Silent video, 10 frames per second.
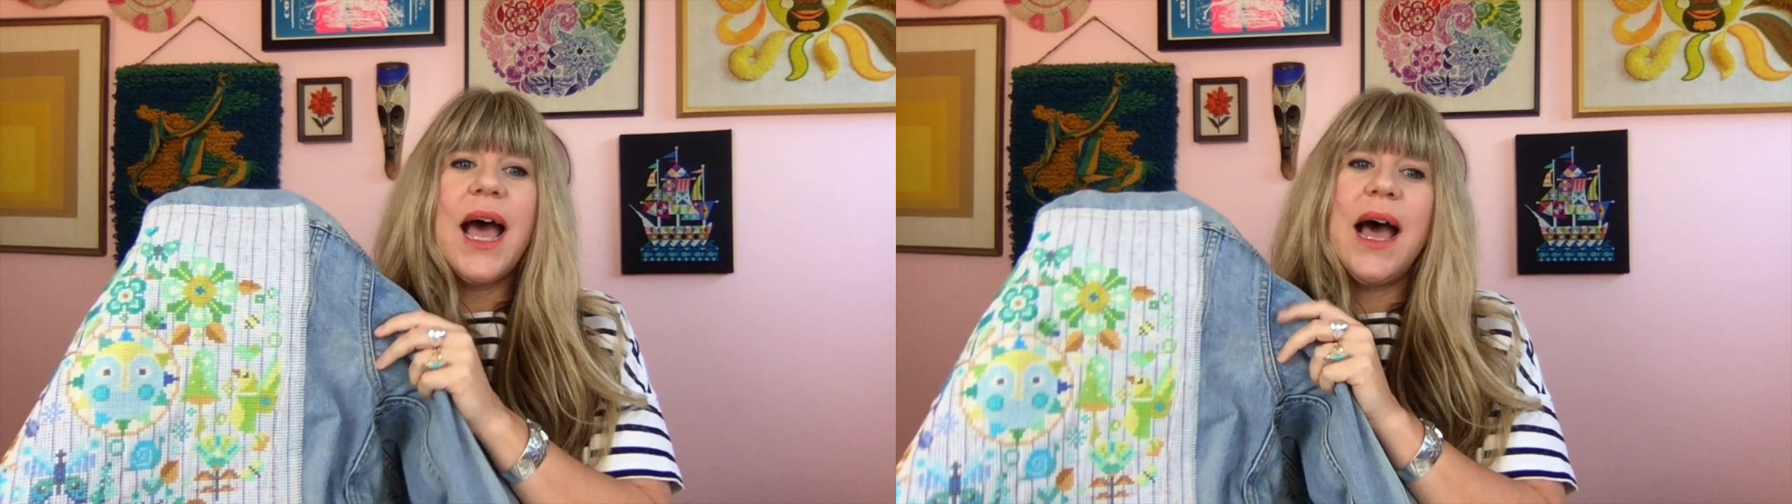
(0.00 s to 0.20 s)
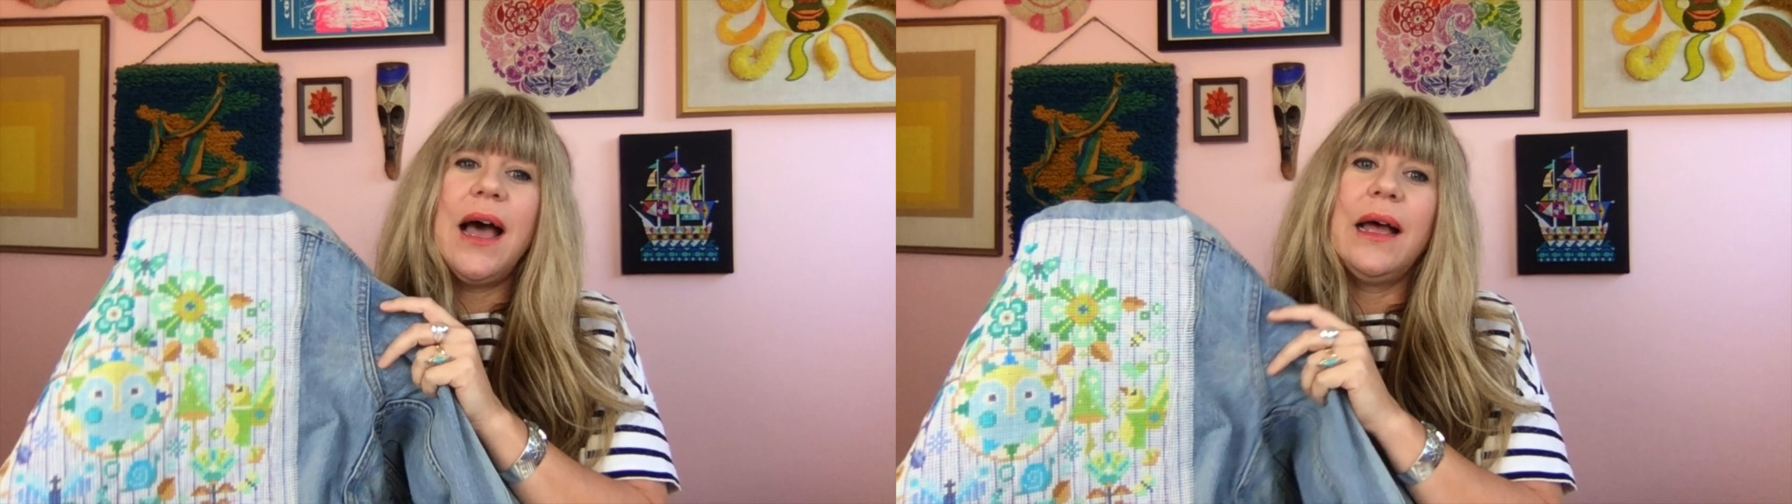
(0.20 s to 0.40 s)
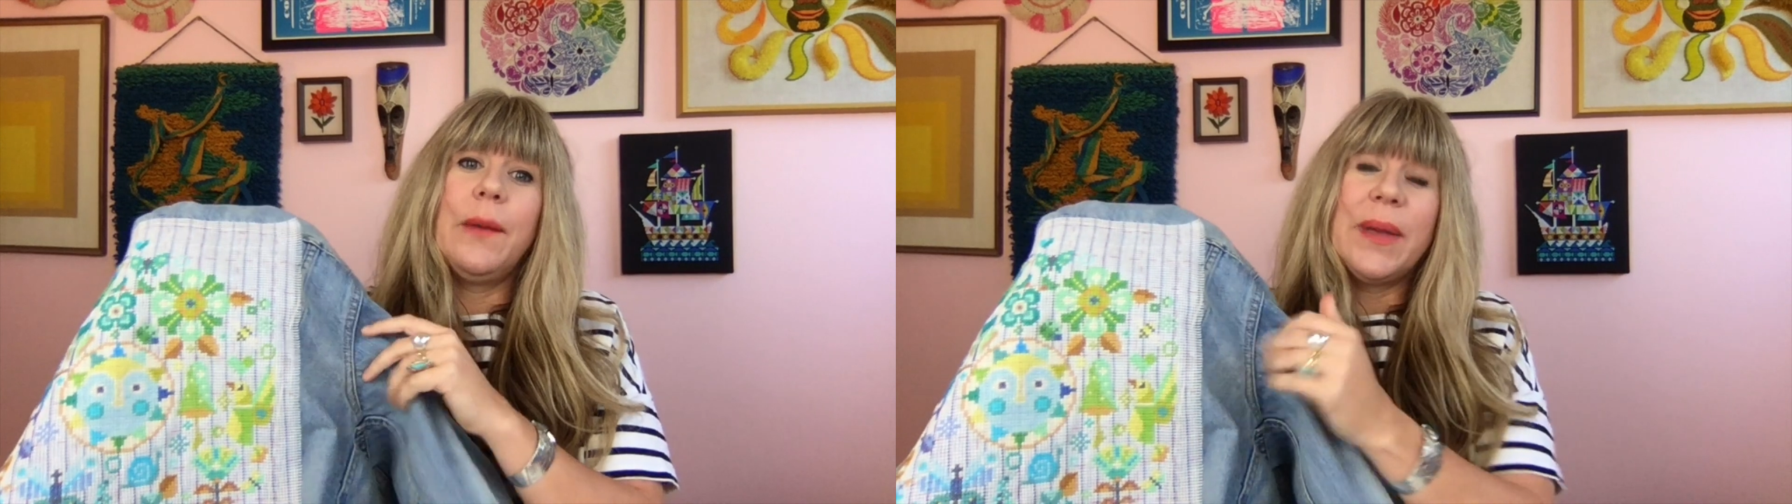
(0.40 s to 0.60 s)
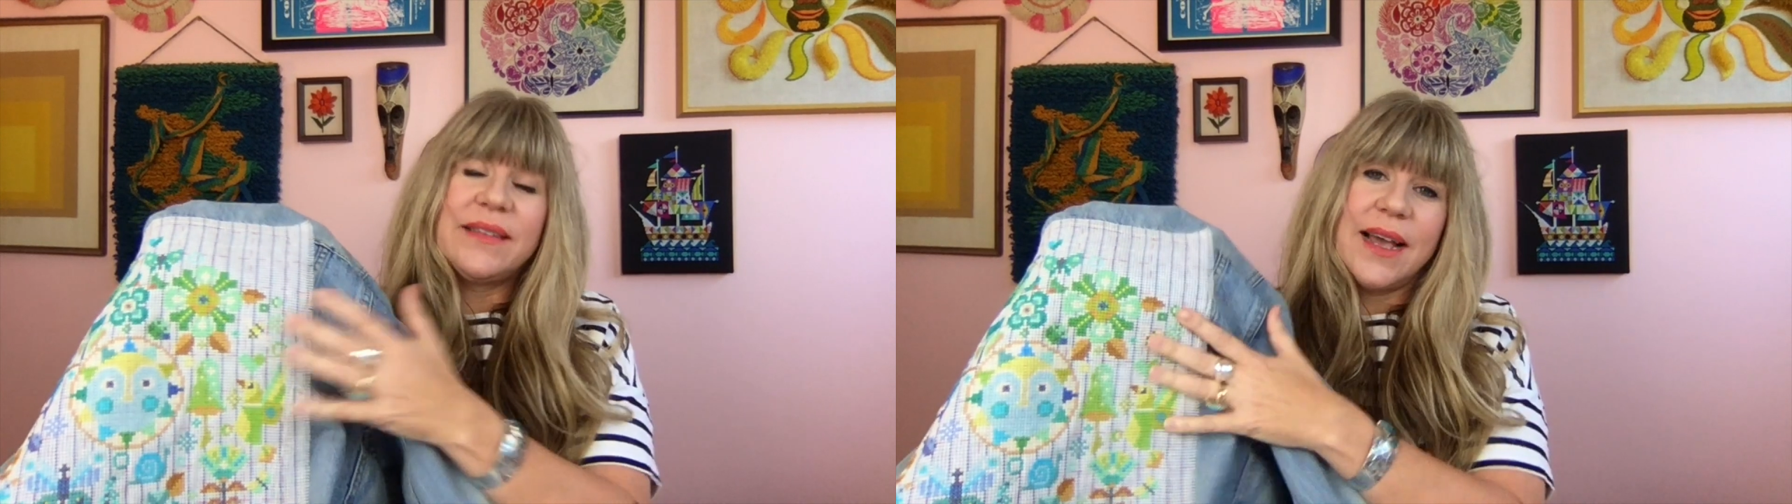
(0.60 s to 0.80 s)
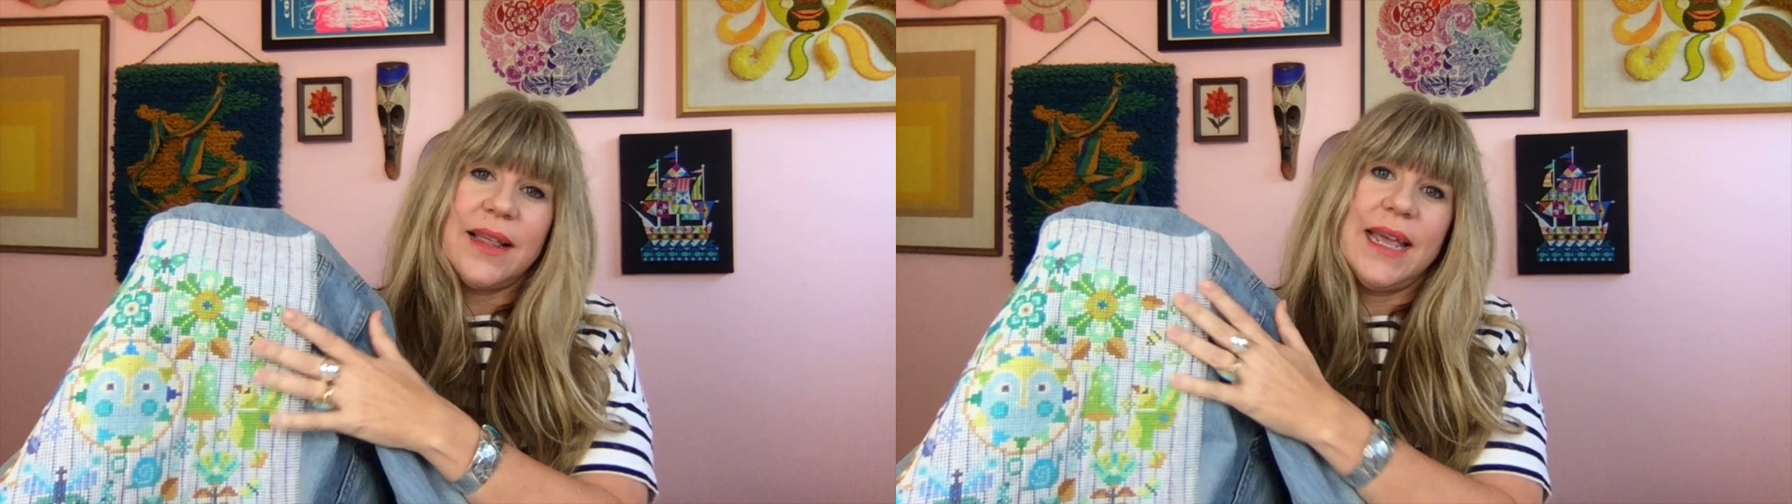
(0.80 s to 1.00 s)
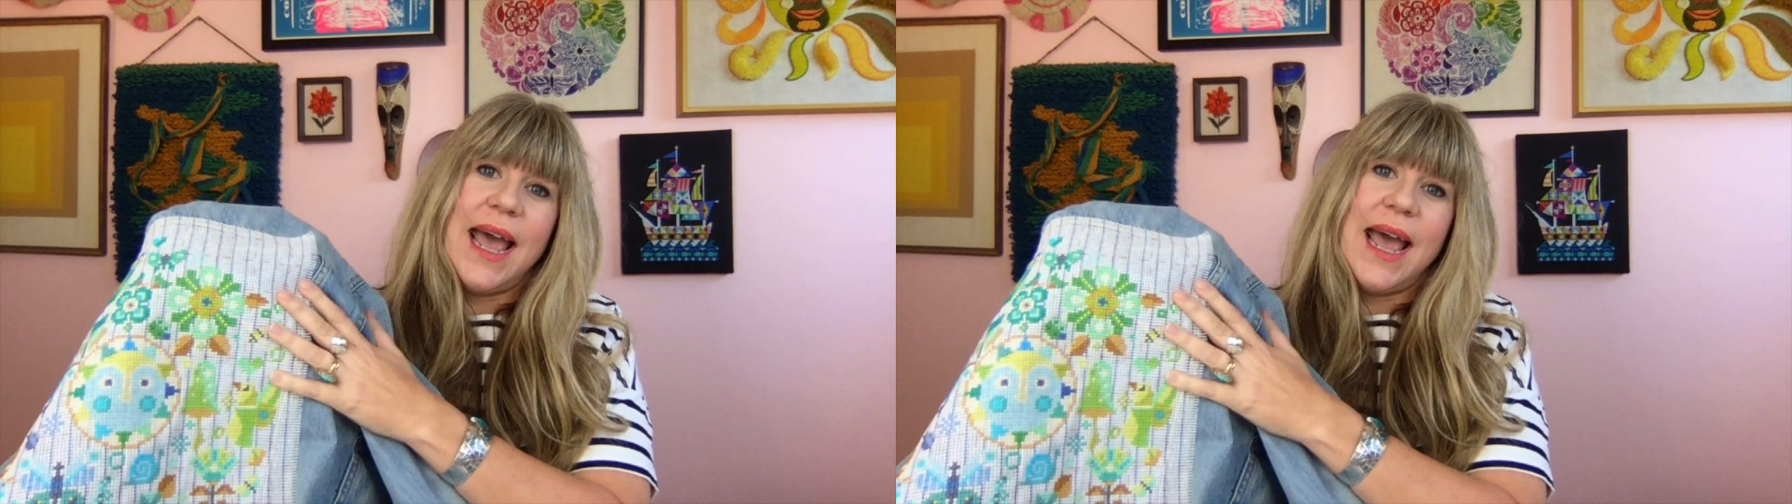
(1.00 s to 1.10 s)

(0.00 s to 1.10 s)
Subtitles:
exactly